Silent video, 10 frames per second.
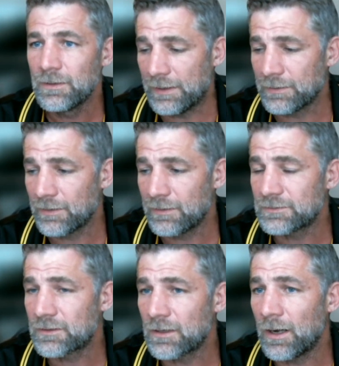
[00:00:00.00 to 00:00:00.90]
And
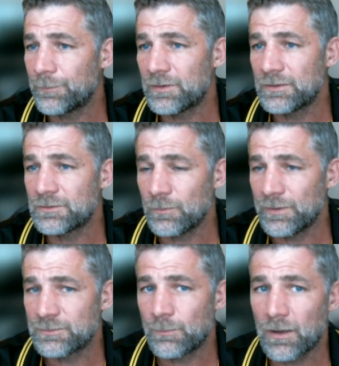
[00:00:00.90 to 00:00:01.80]
these computational
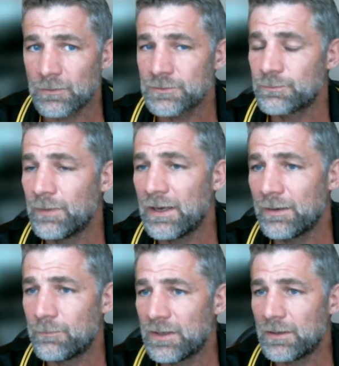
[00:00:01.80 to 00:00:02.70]
based models
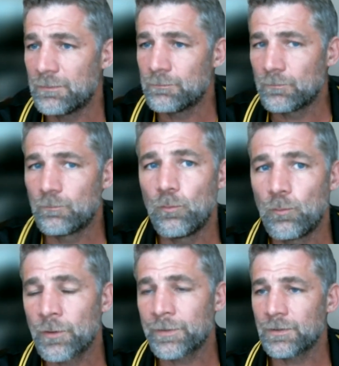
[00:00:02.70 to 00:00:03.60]
may be
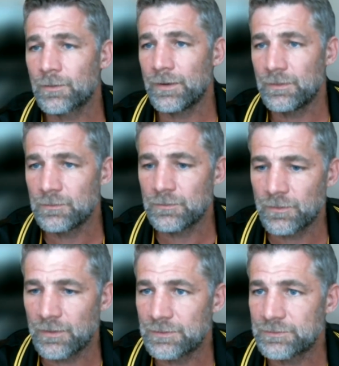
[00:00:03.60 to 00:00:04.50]
more integrated
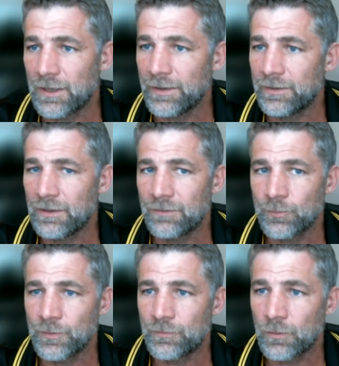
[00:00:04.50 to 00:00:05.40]
into the design than ever
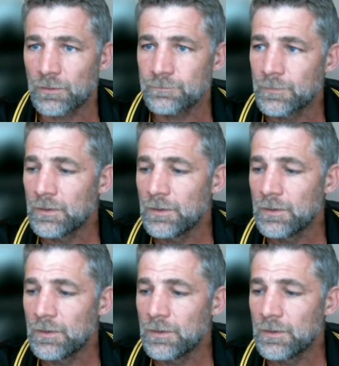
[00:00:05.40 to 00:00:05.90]
before,